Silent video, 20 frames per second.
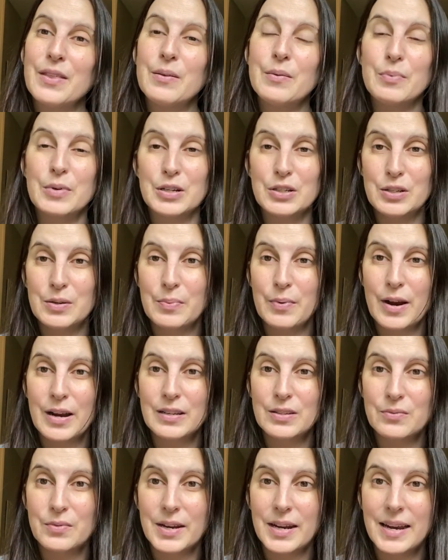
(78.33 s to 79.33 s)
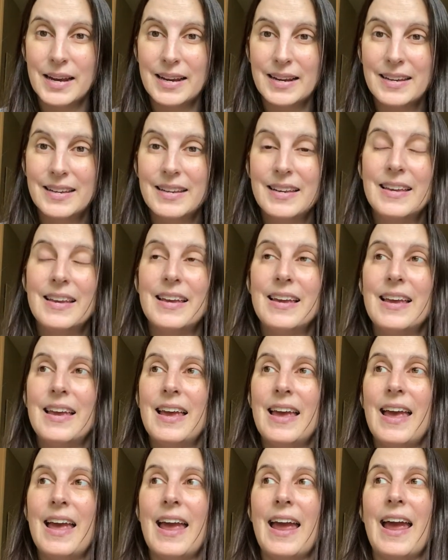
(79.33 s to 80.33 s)
the BookTube prize reading.
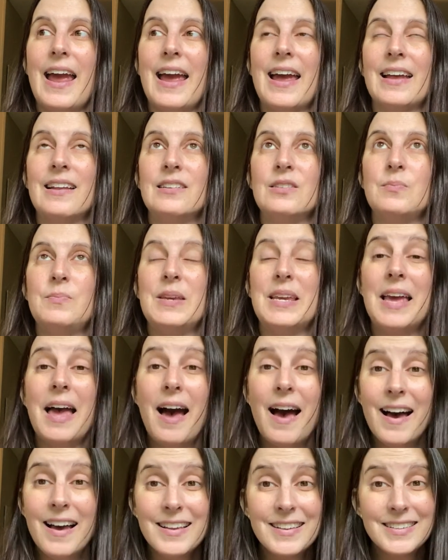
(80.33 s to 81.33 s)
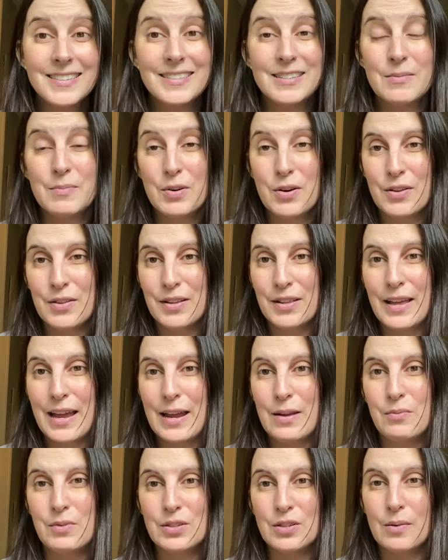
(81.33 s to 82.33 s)
And because The Mirror and the
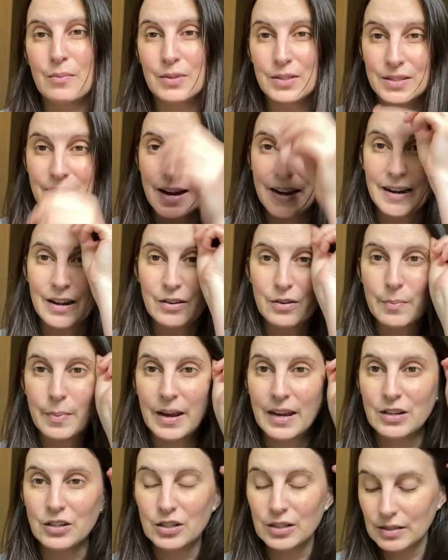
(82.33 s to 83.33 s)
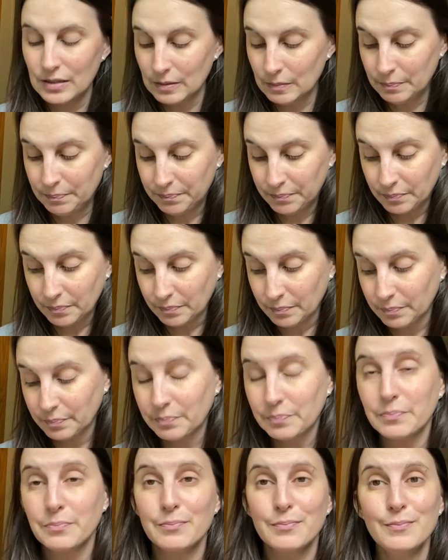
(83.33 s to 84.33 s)
Light was almost 900 pages,
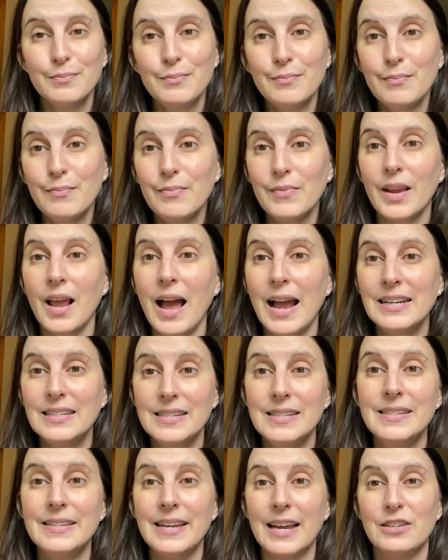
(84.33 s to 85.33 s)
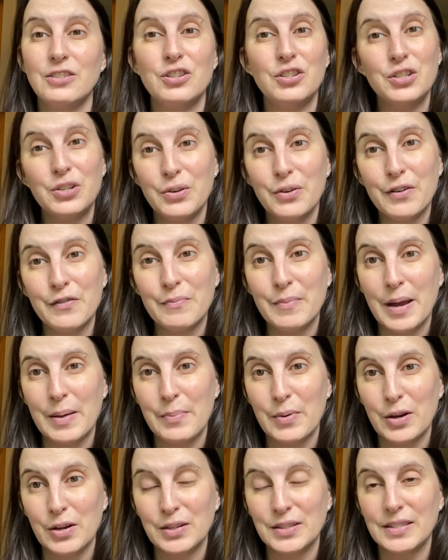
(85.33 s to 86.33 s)
I didn't get to two of my
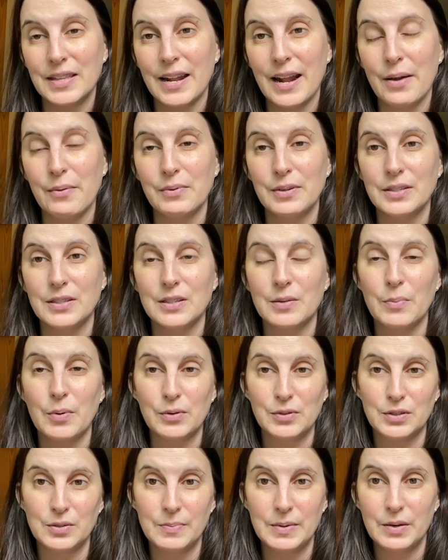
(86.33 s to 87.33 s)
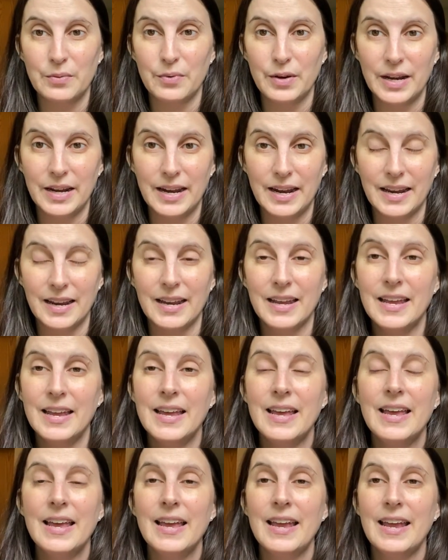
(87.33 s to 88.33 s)
books that I was supposed to be reading
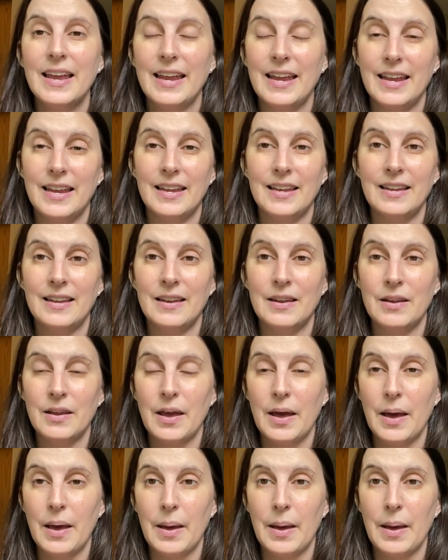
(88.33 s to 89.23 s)
in